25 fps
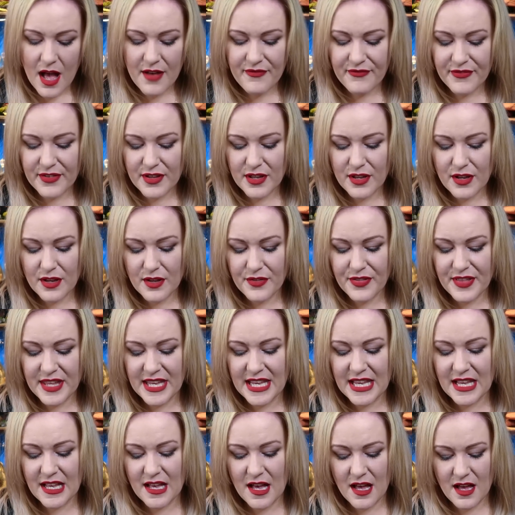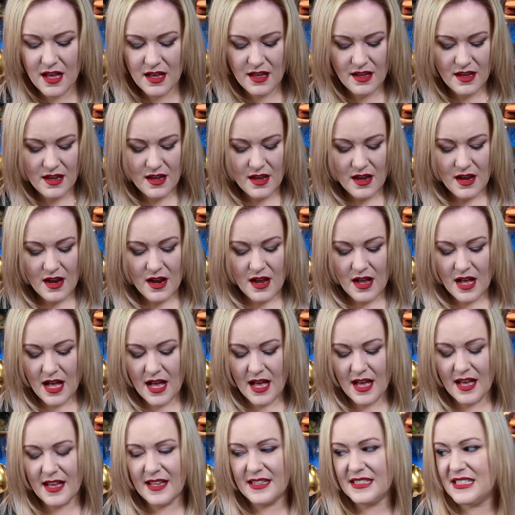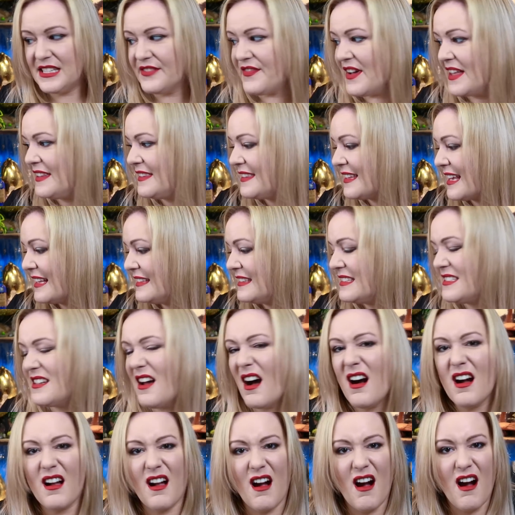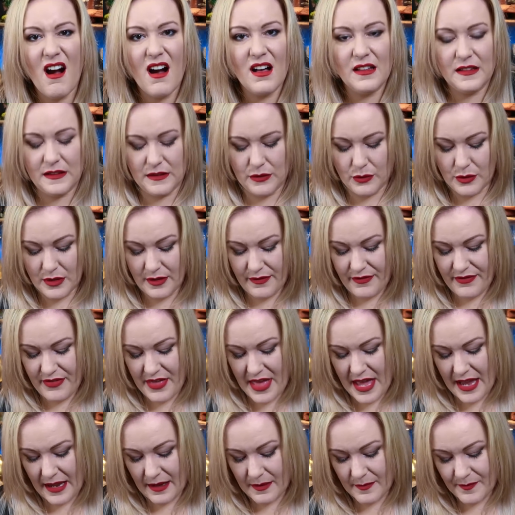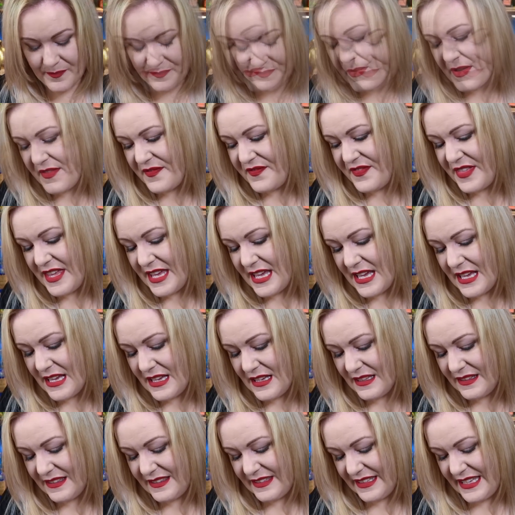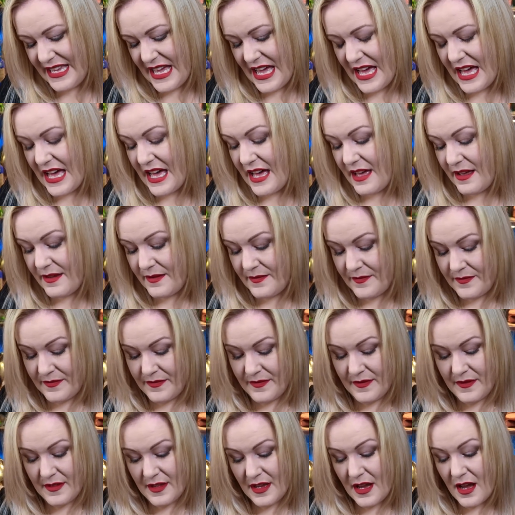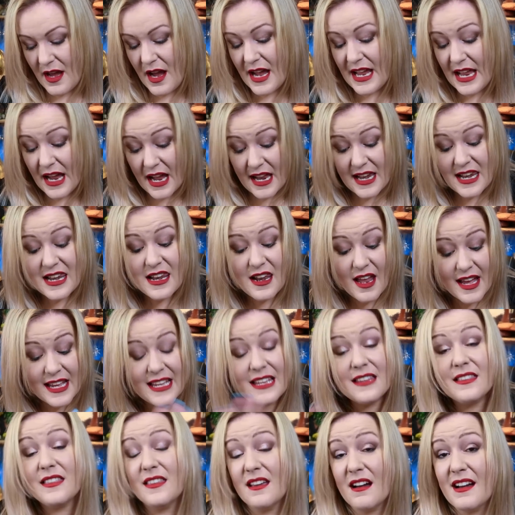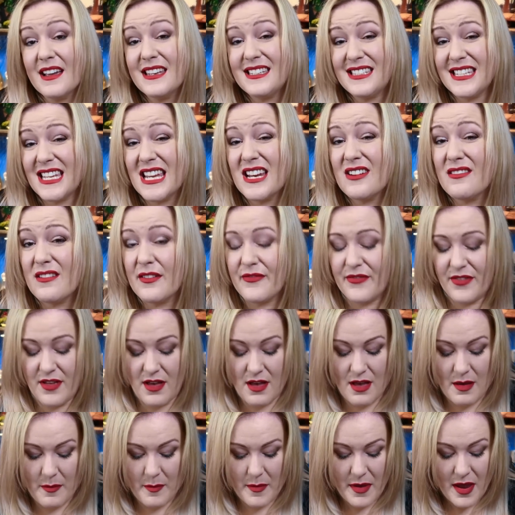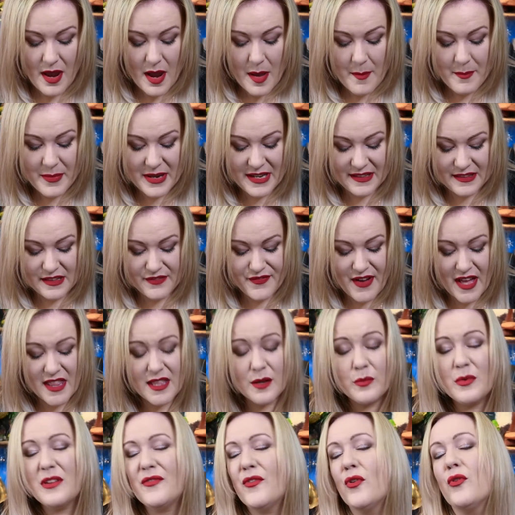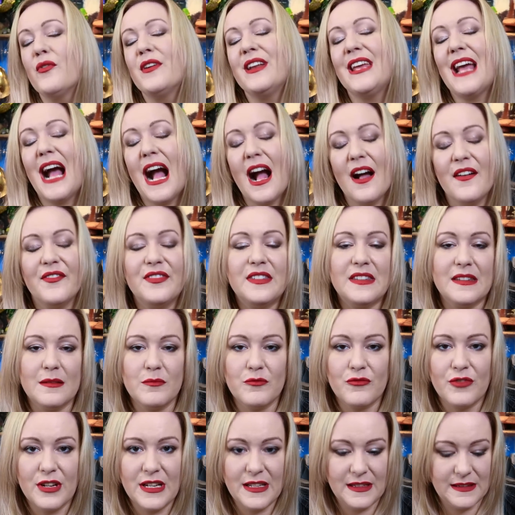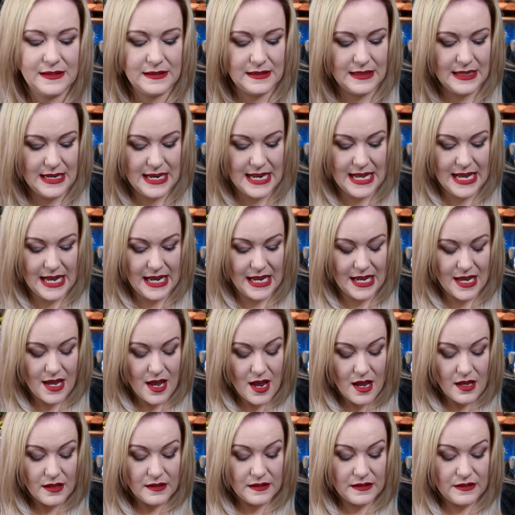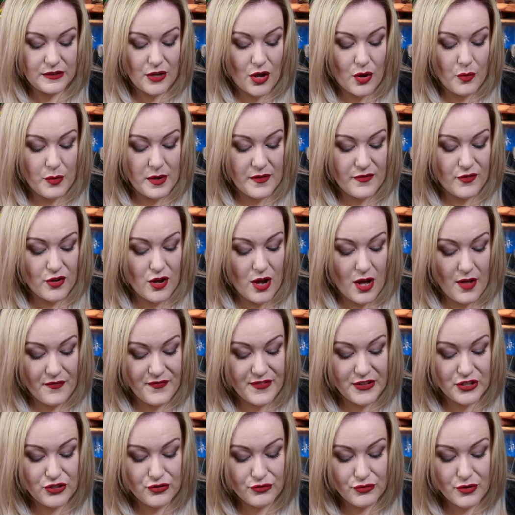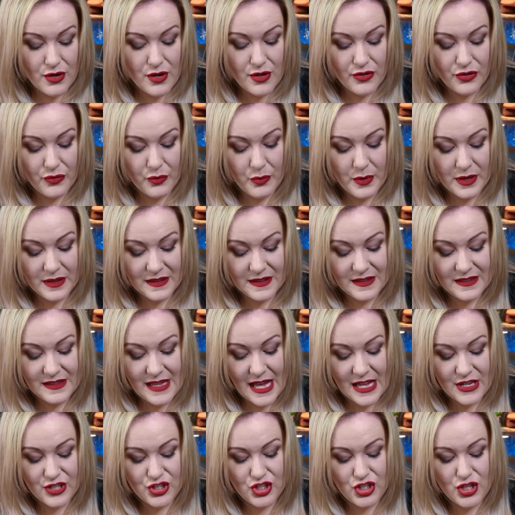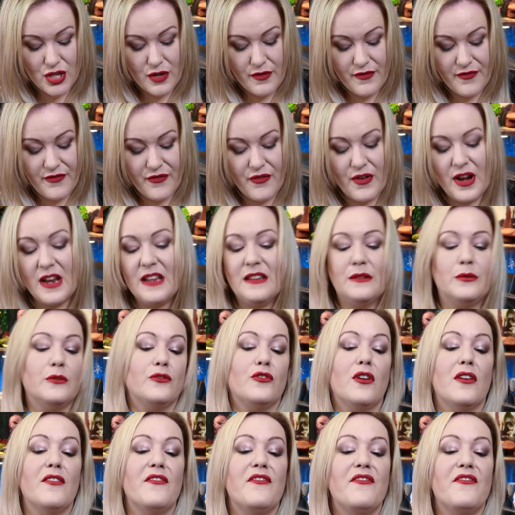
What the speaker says: for the Defense Against the Dark Arts sort of thing. But these, yeah, I like the idea of them, but it's the fact that we've already had some recently. So we've got The Truth Will Set You Free. So we've got